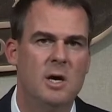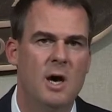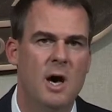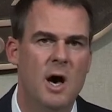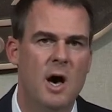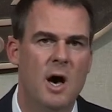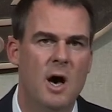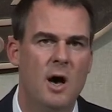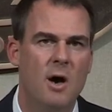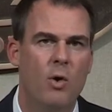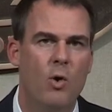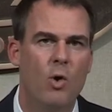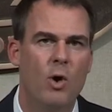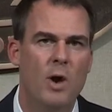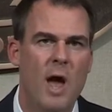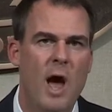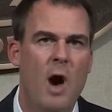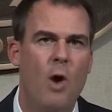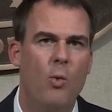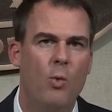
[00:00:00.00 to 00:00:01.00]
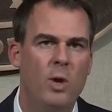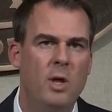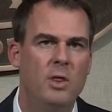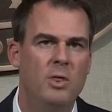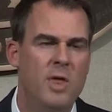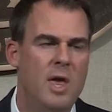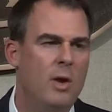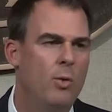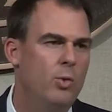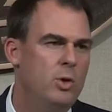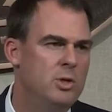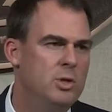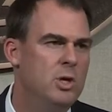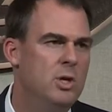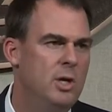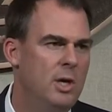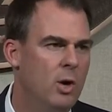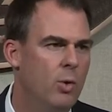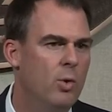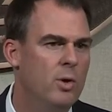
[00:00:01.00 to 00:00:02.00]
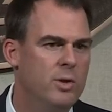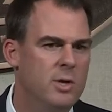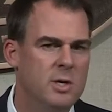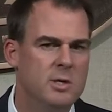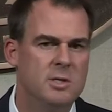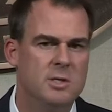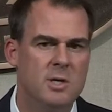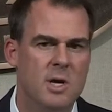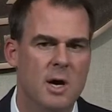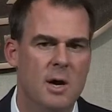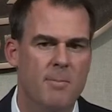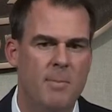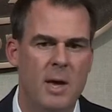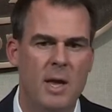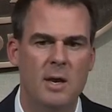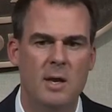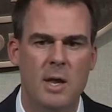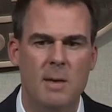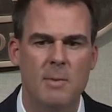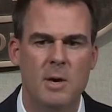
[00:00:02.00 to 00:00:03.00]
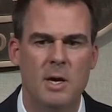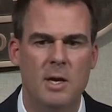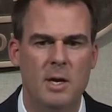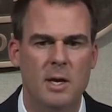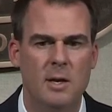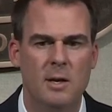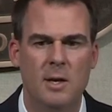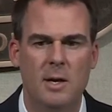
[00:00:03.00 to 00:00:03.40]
on how we think we should deal with this pandemic.